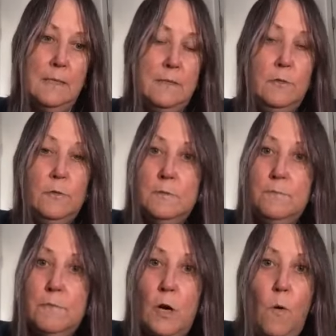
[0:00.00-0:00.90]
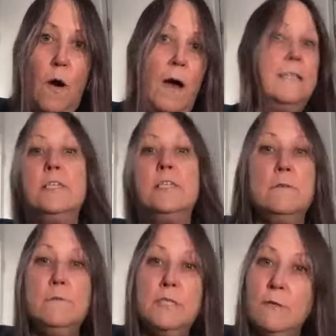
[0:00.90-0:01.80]
You could go
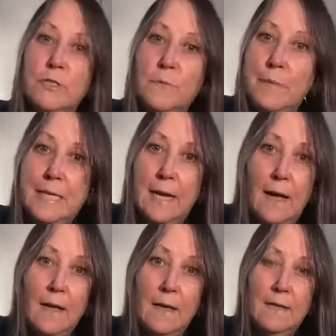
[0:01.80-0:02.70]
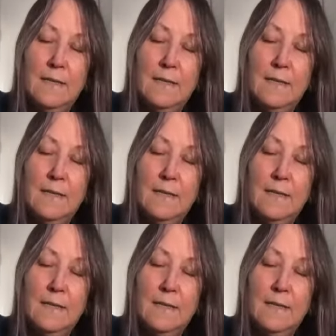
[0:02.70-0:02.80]
onto social media